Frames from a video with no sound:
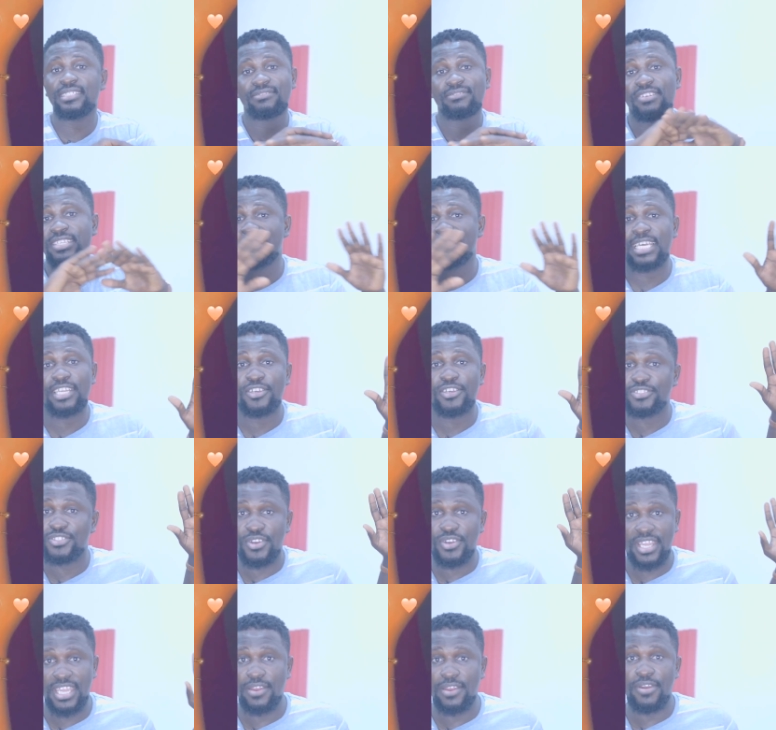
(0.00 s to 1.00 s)
Regina does
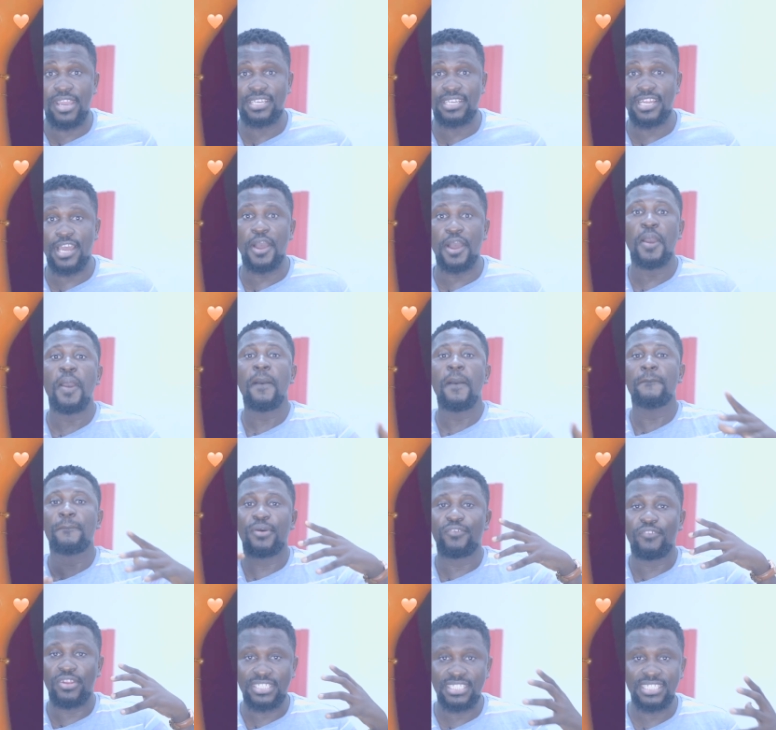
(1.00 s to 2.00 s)
not care right now,
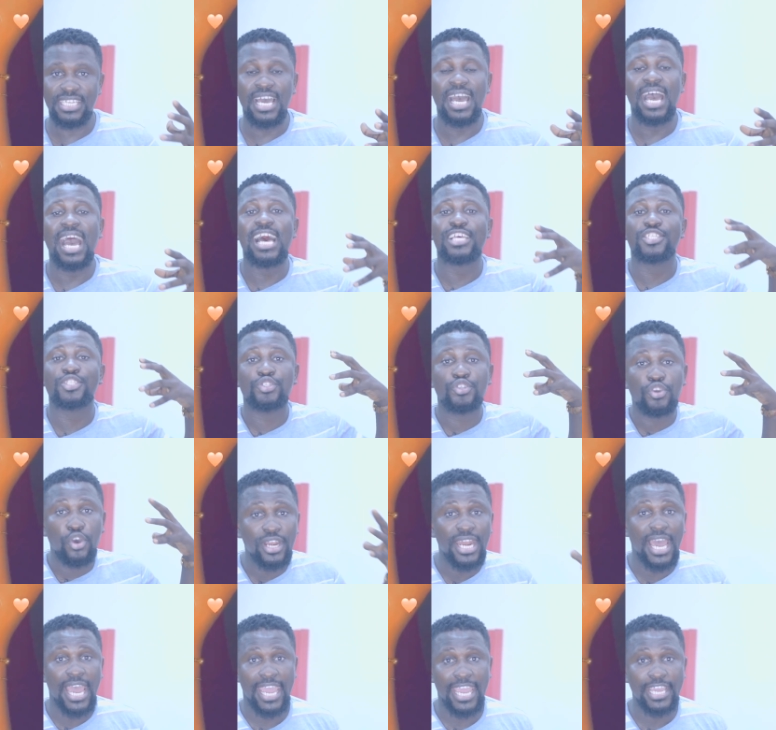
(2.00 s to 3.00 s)
but Regina has
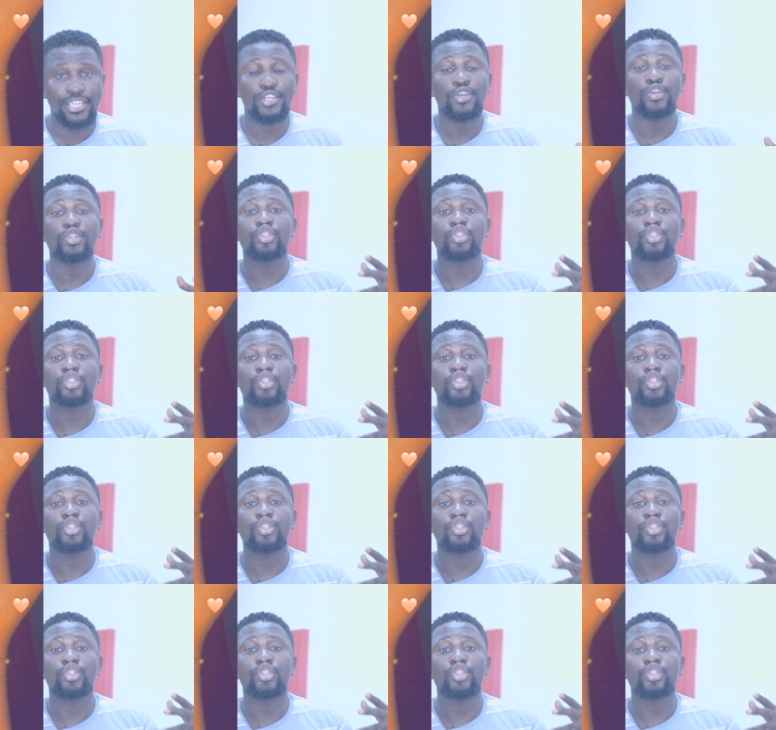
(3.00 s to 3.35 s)
gone ahead